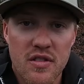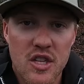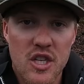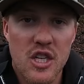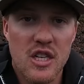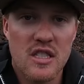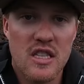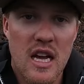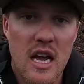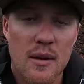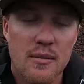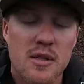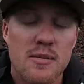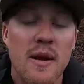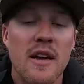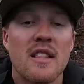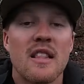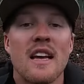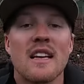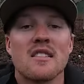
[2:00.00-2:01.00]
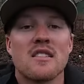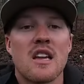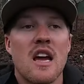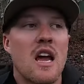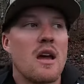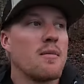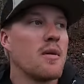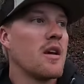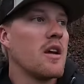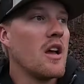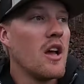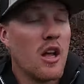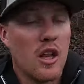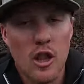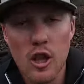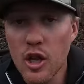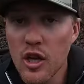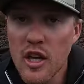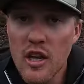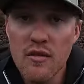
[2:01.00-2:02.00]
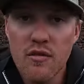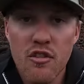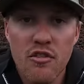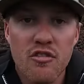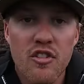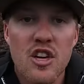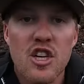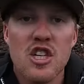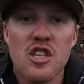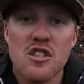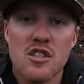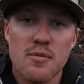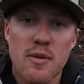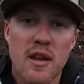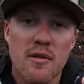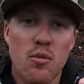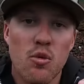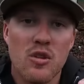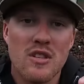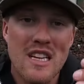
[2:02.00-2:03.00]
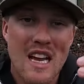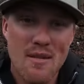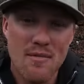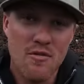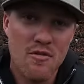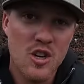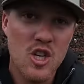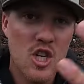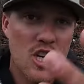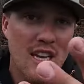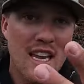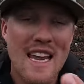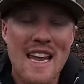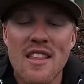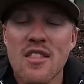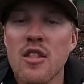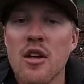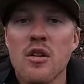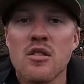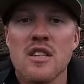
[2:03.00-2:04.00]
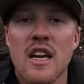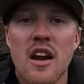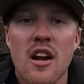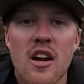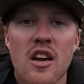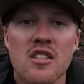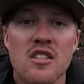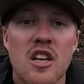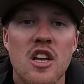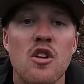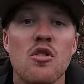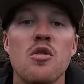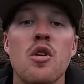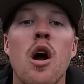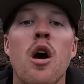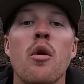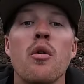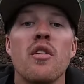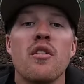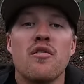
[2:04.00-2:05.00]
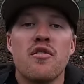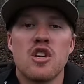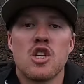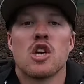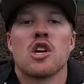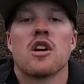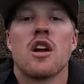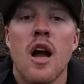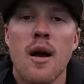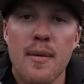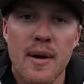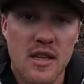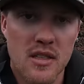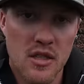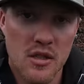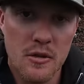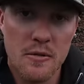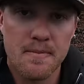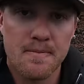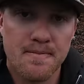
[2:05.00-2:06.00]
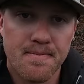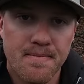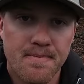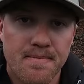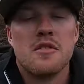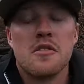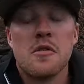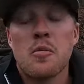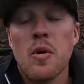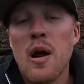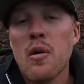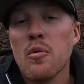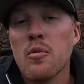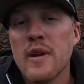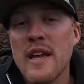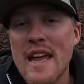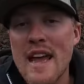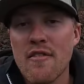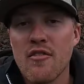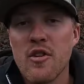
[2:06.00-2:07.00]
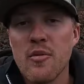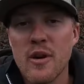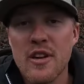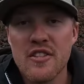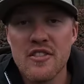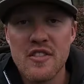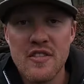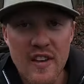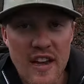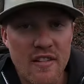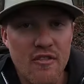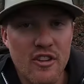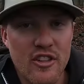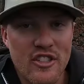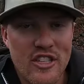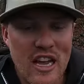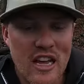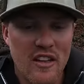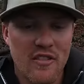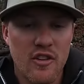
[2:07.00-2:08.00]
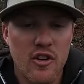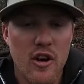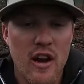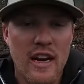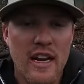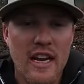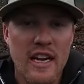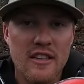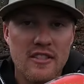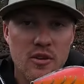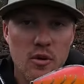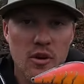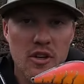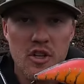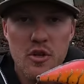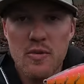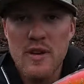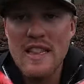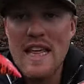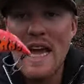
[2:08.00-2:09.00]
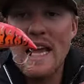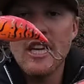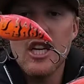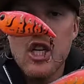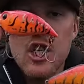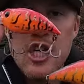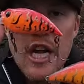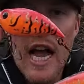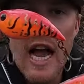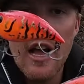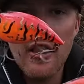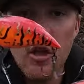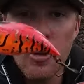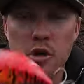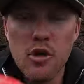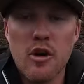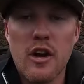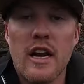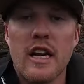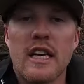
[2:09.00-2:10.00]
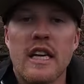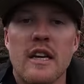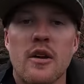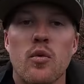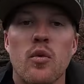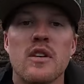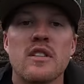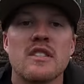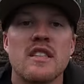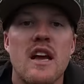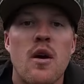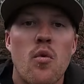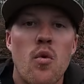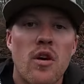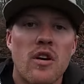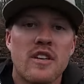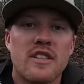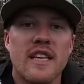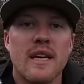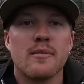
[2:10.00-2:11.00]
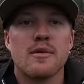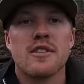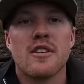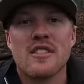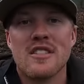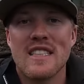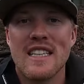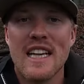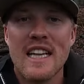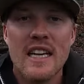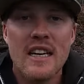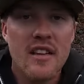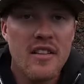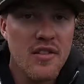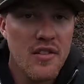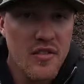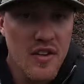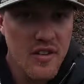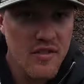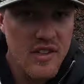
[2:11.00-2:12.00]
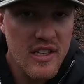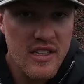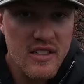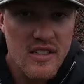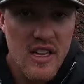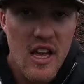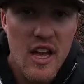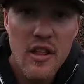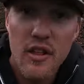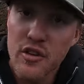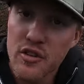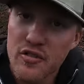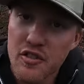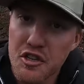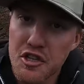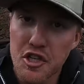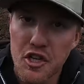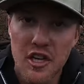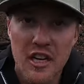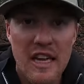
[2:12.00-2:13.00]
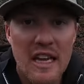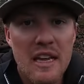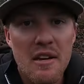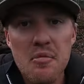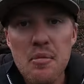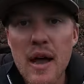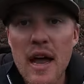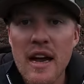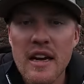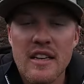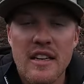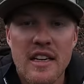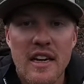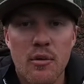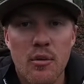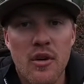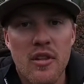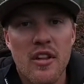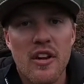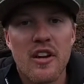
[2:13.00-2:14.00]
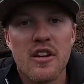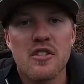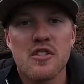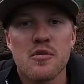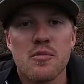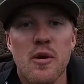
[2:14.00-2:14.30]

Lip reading: fishing time. Spend less time looking for fish and spend more time fishing in those areas that you know the fish are coming to. So probably everybody's favorite style of cranking is going to be that shallow cranking. Once that water temp starts to get into the 50s, those fish are getting back to get where they're gonna